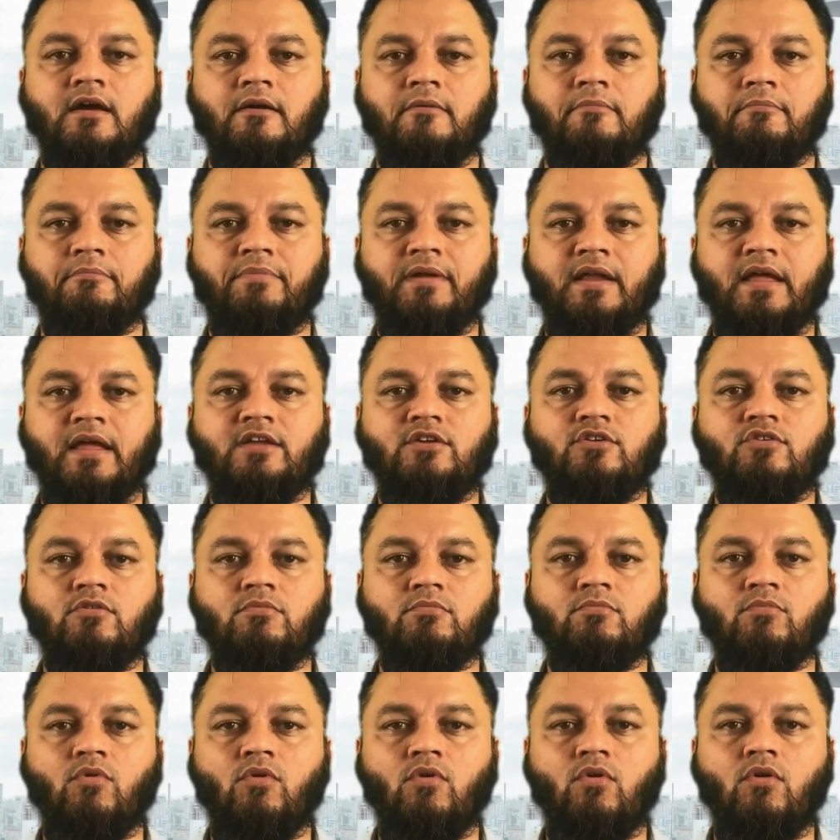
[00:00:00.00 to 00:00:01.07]
bring you
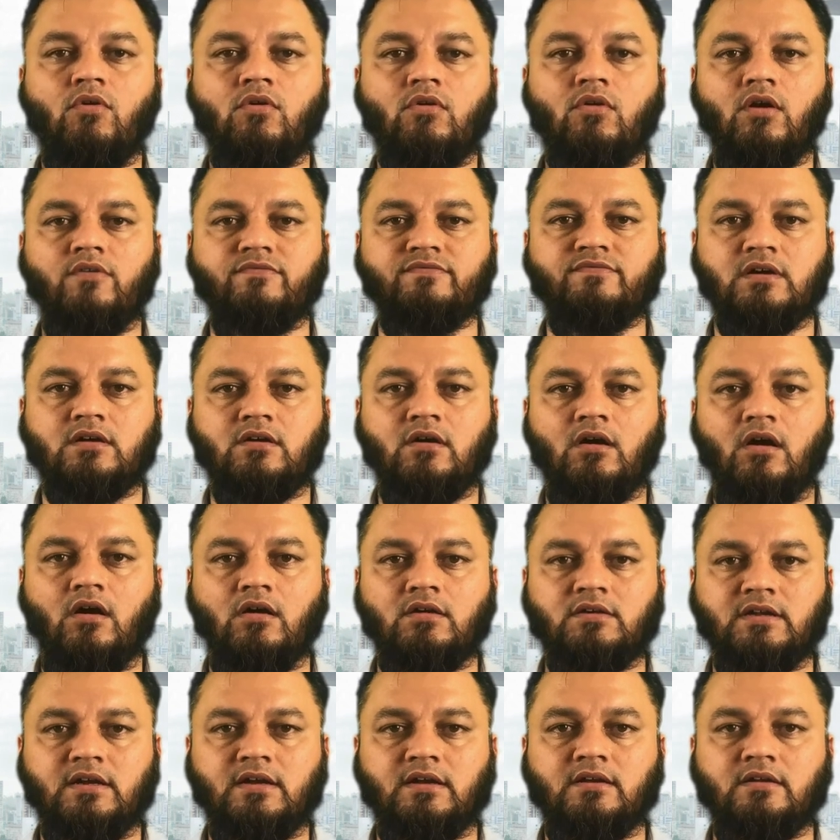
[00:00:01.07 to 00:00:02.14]
more of the
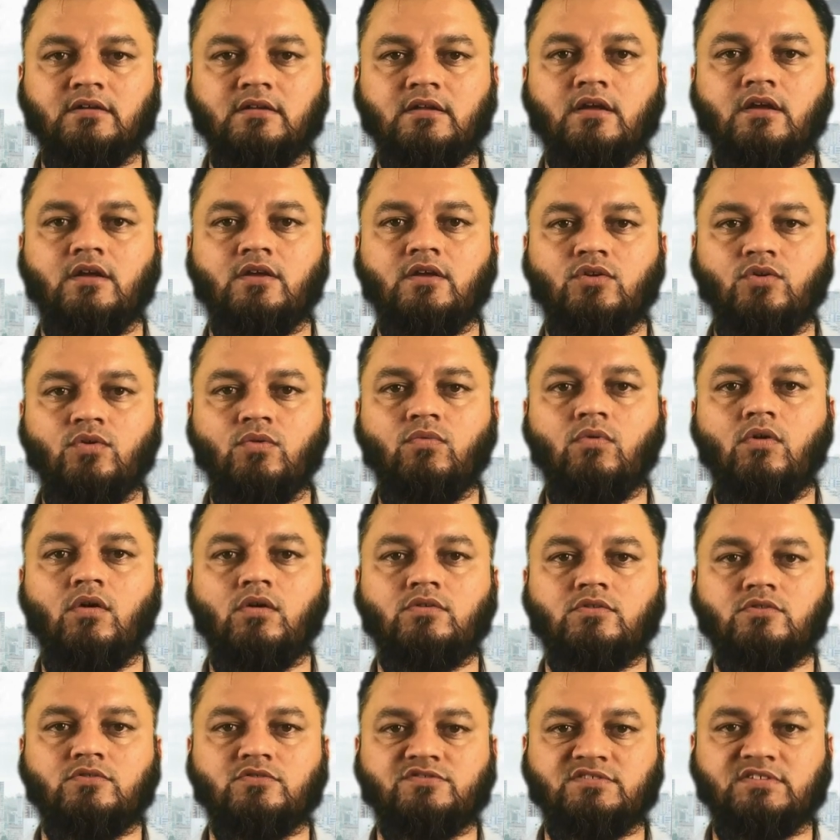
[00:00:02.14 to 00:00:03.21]
content you
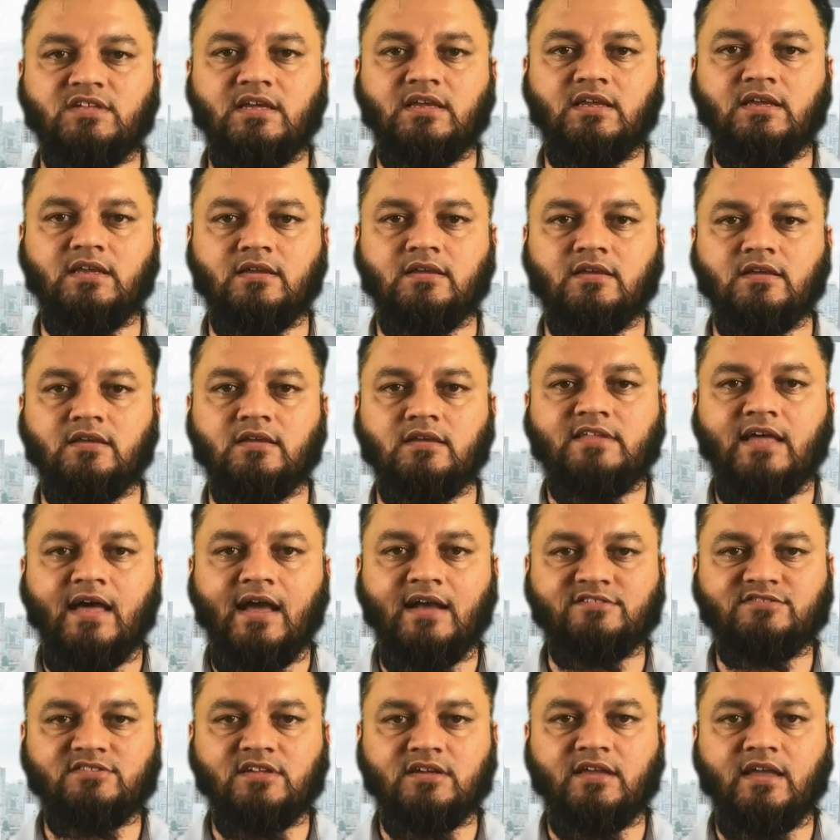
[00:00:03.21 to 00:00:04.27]
want to see.
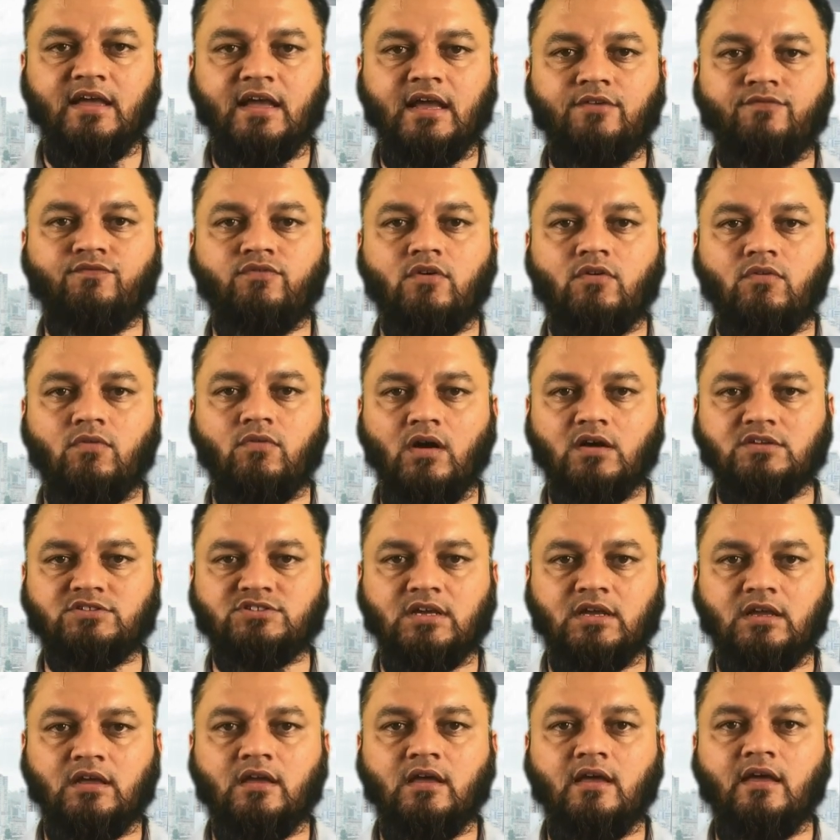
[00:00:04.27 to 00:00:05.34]
Thanks again for
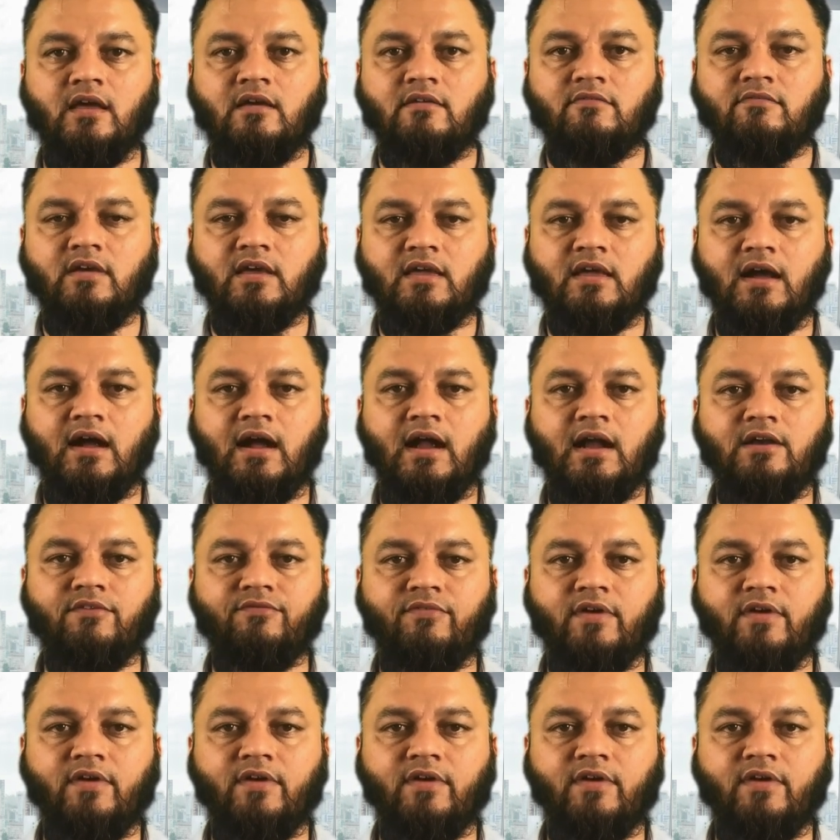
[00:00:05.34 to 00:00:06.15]
watching. We can't